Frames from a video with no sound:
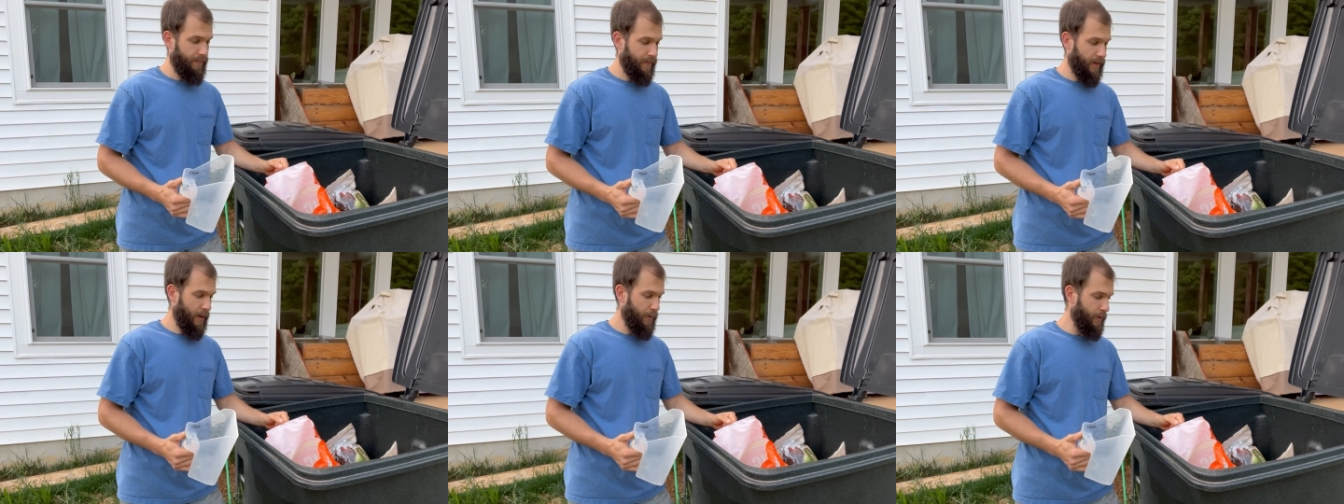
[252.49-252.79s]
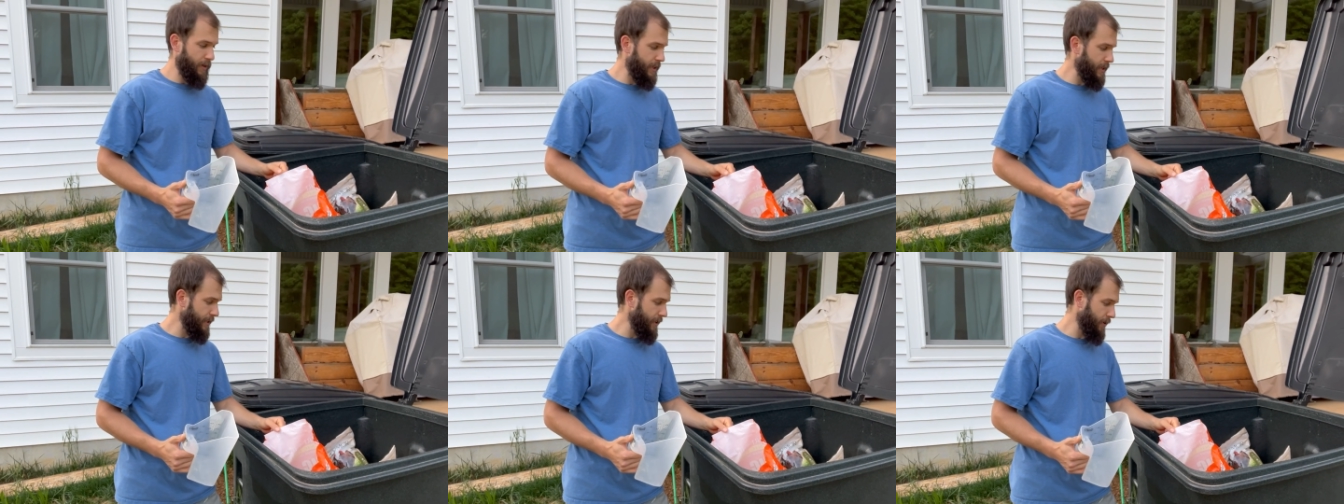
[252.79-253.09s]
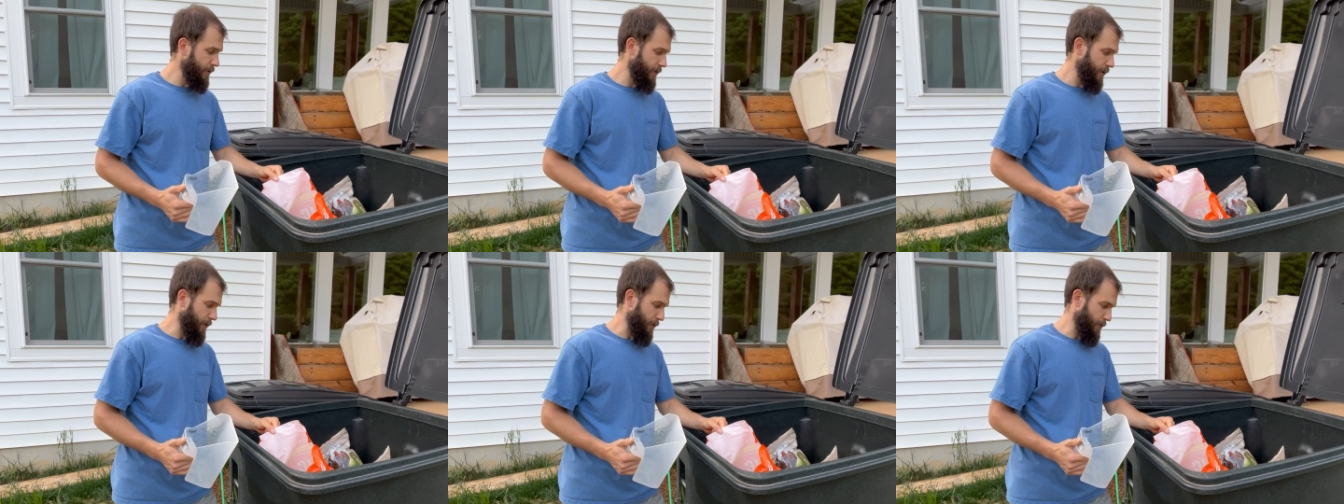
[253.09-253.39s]
And we did
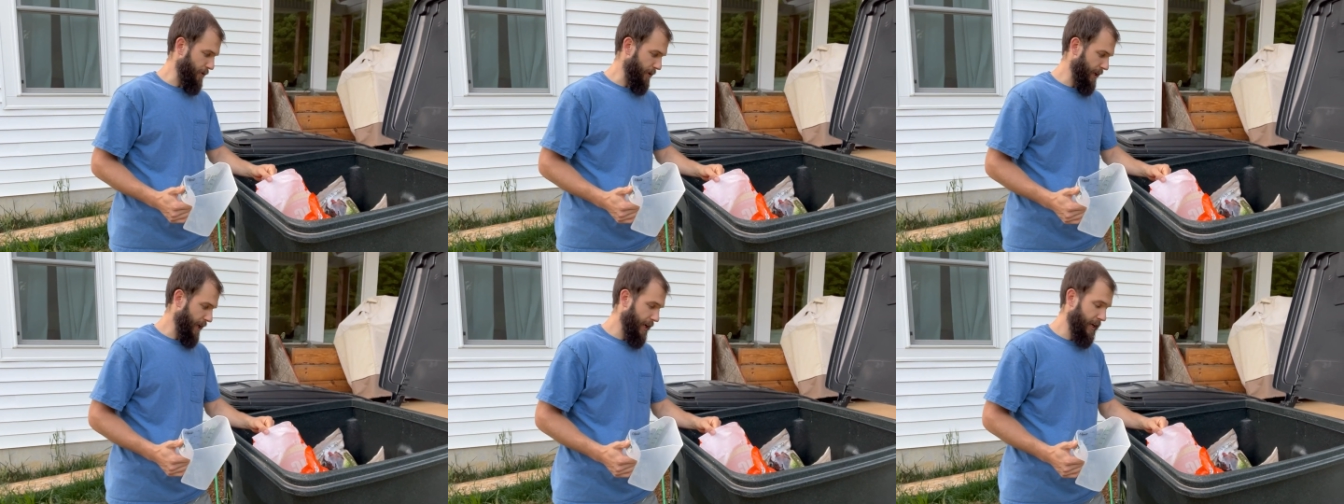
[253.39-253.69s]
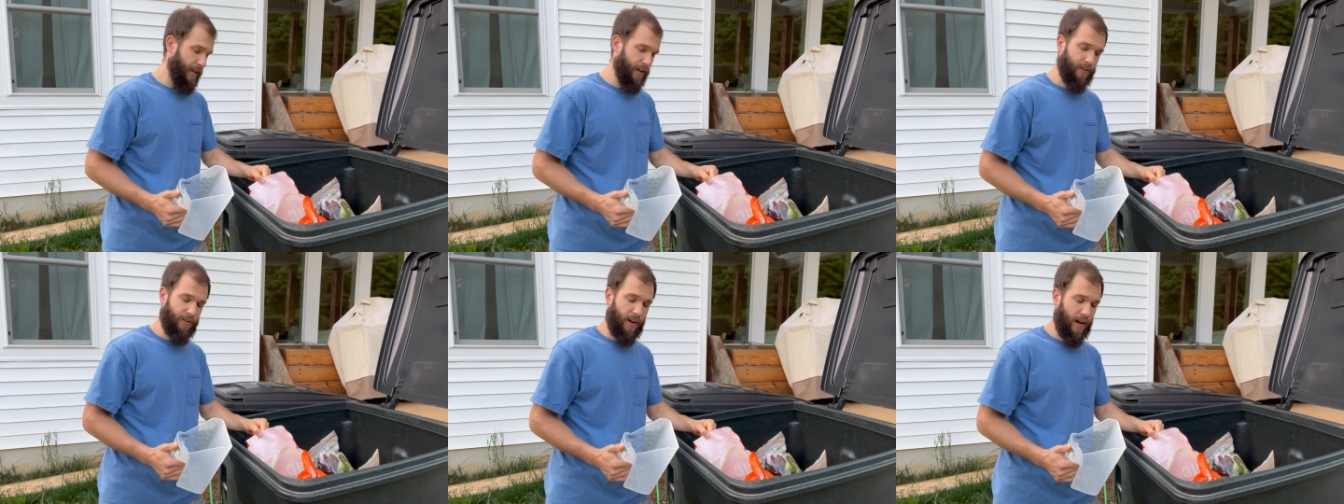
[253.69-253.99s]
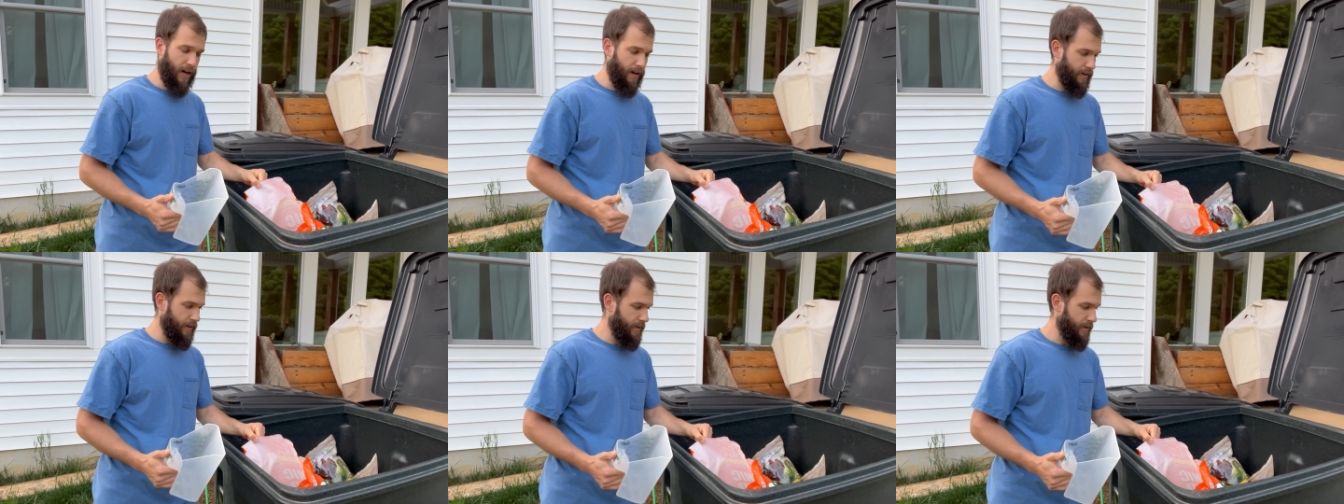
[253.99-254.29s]
go the organic
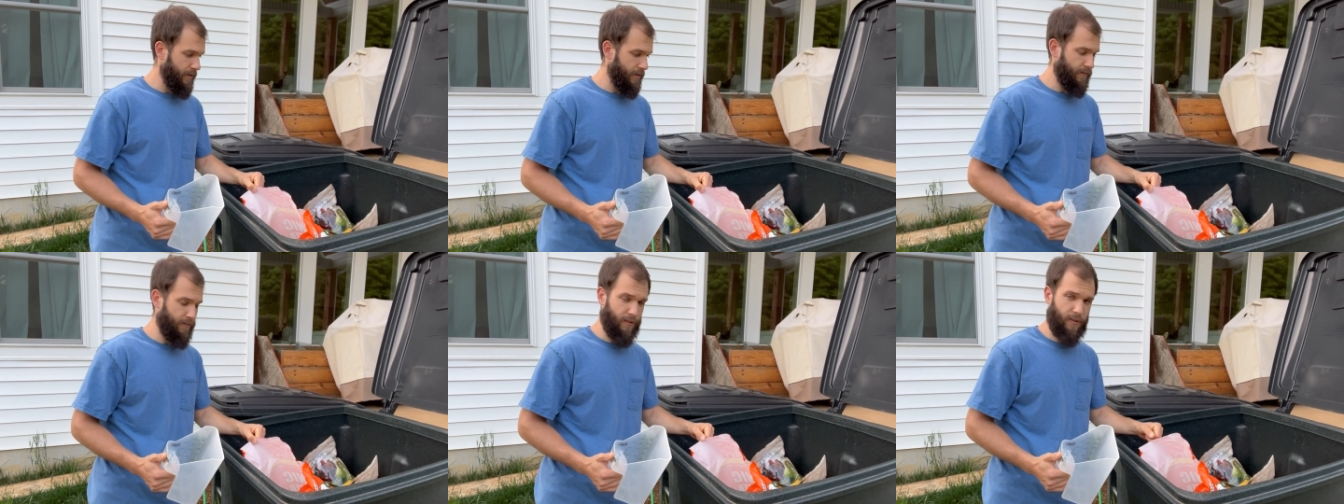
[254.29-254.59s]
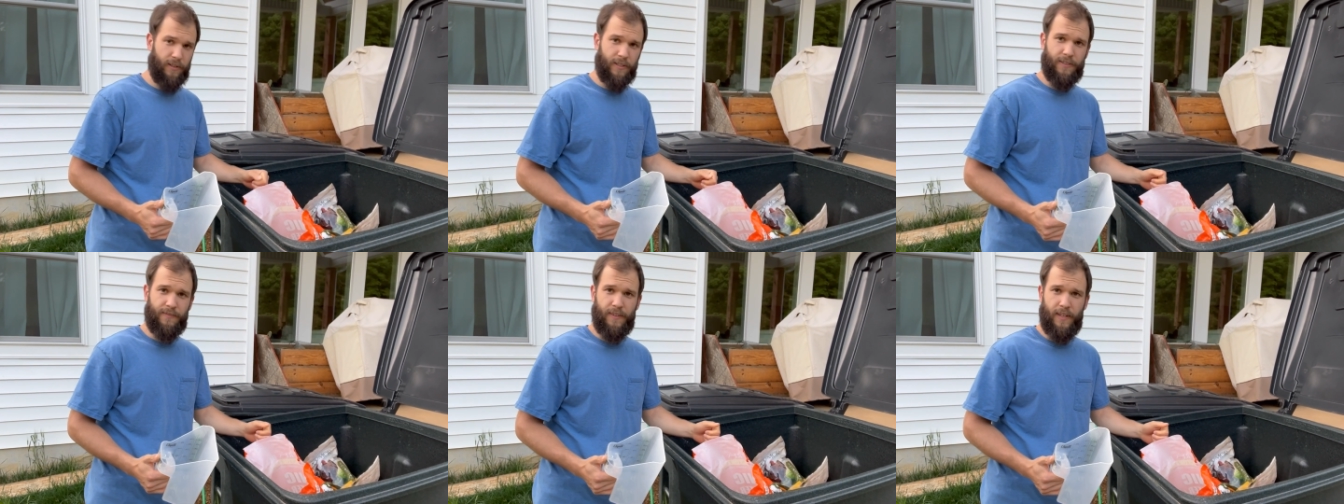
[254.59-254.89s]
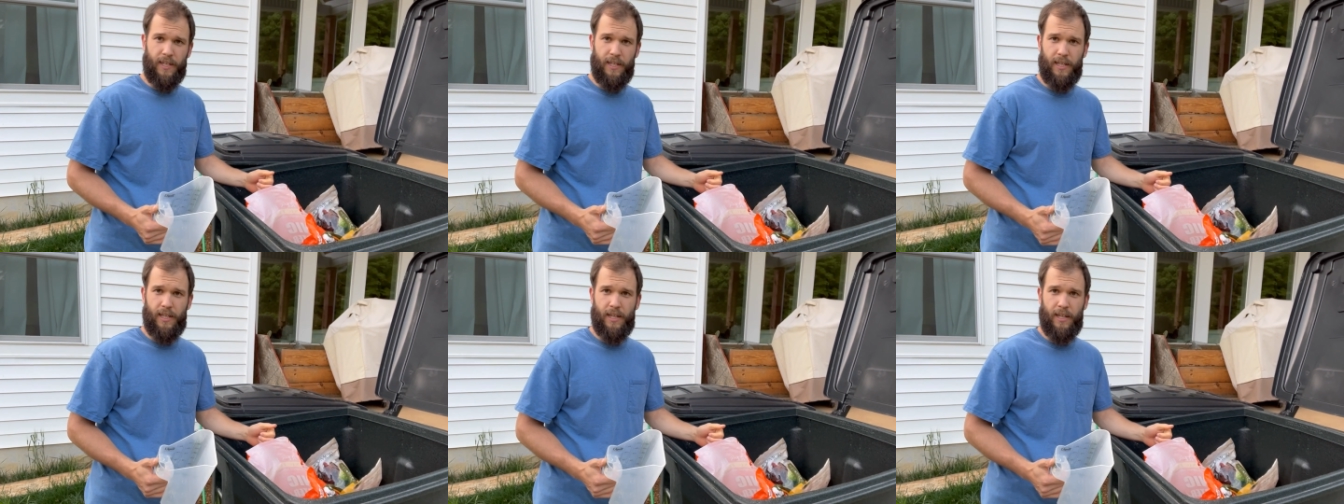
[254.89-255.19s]
route for this
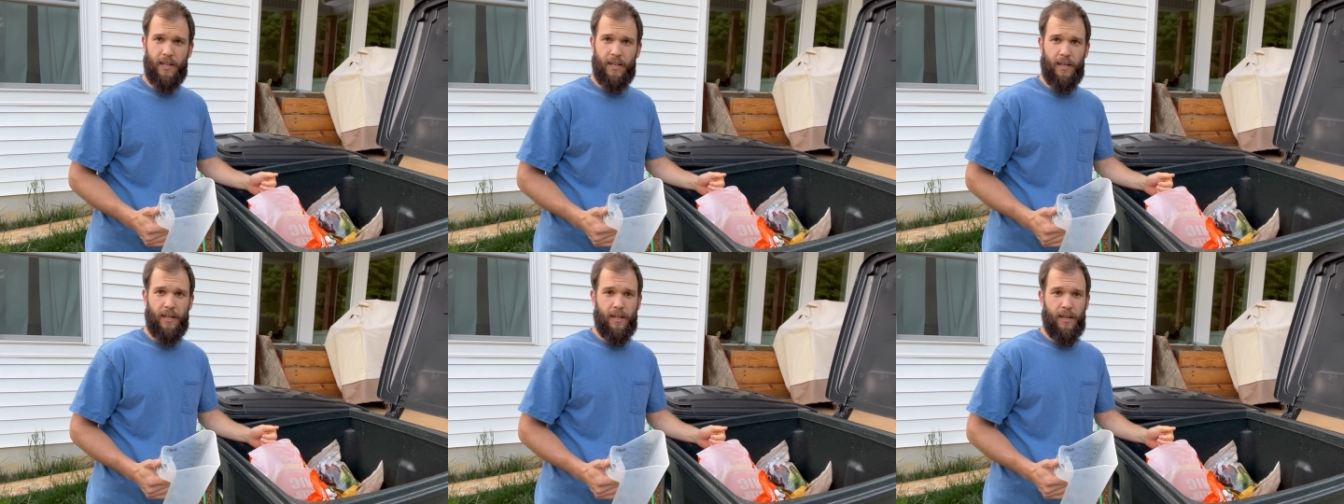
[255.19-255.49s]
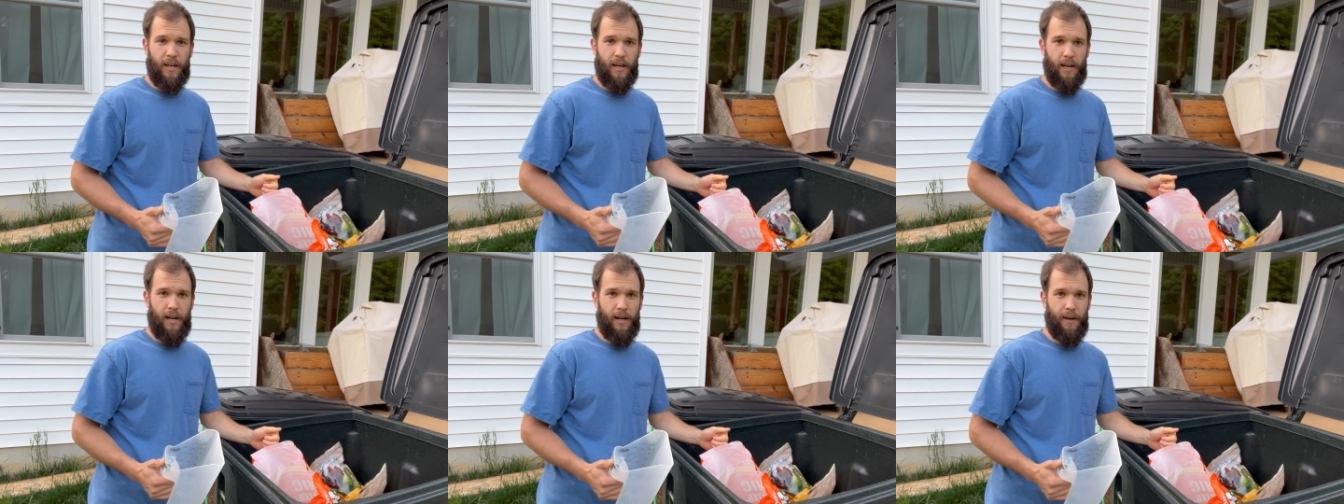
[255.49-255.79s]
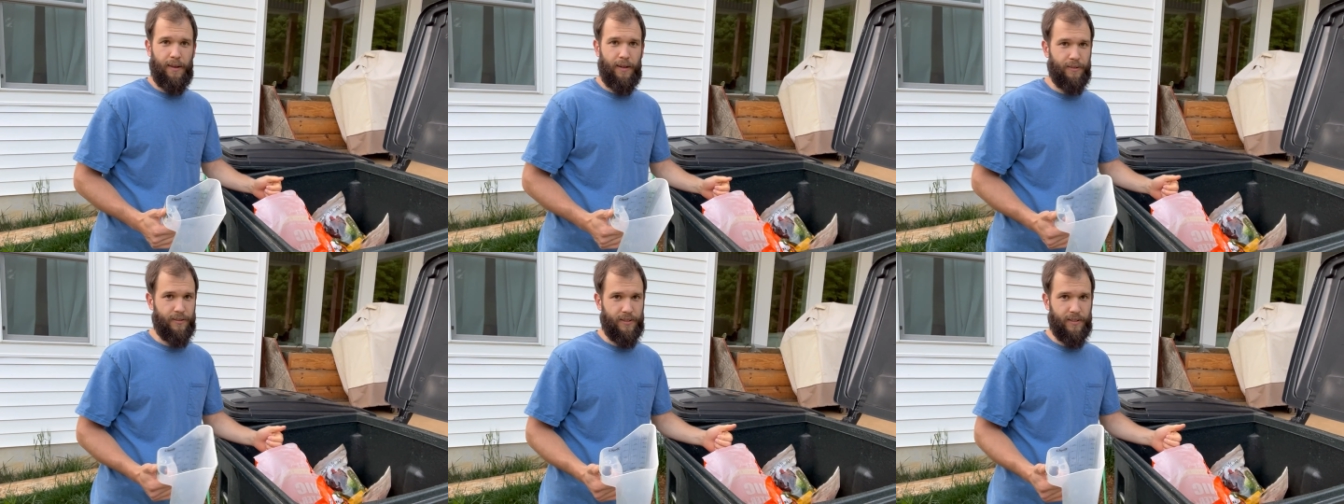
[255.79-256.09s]
feed. Uh,
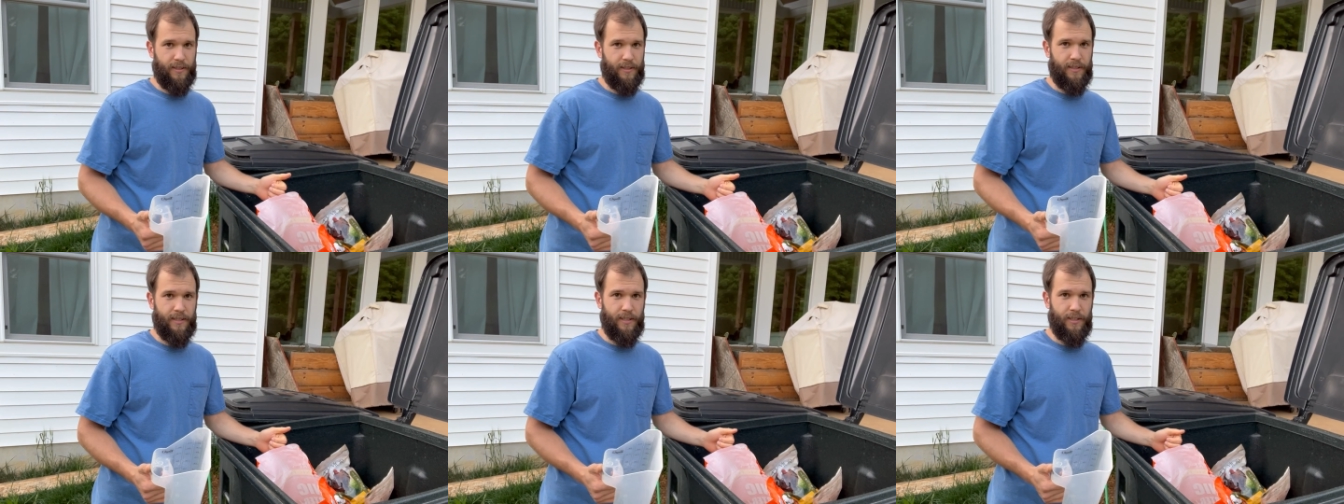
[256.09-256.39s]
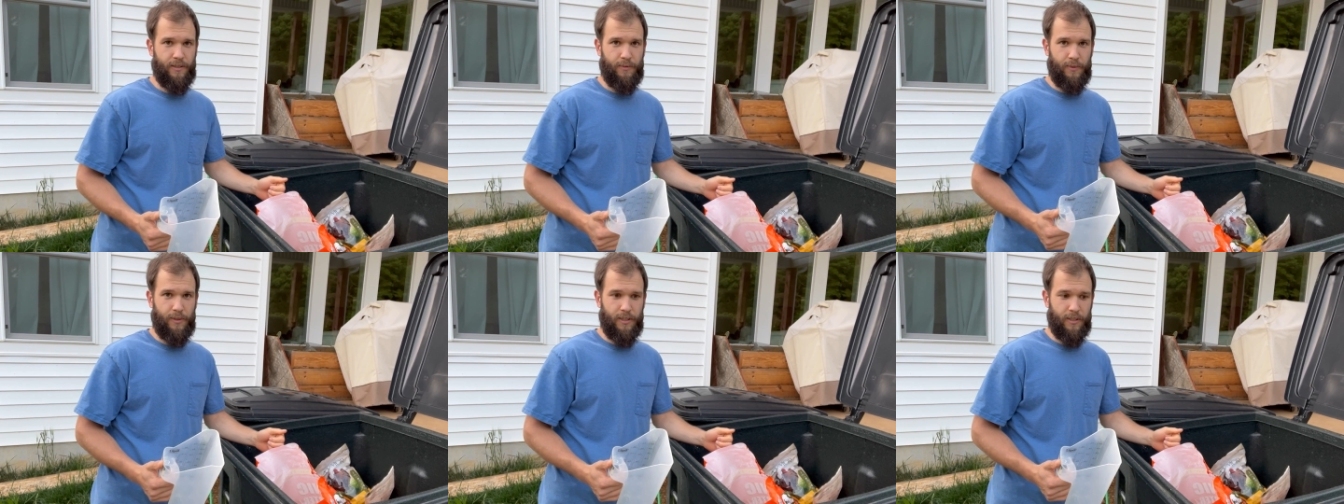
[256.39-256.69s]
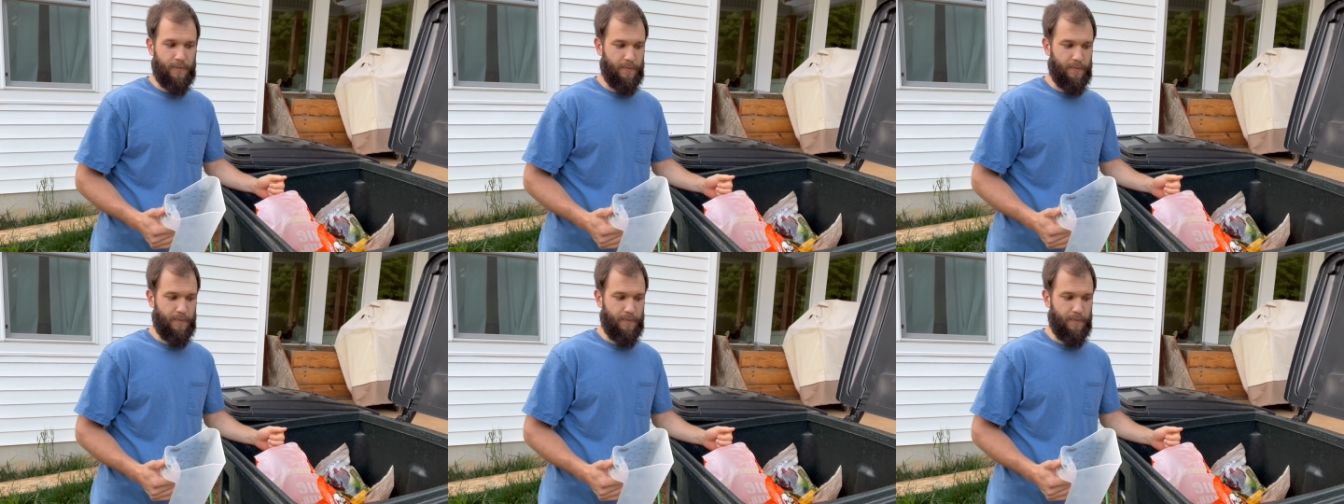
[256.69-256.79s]
that was just a decision we just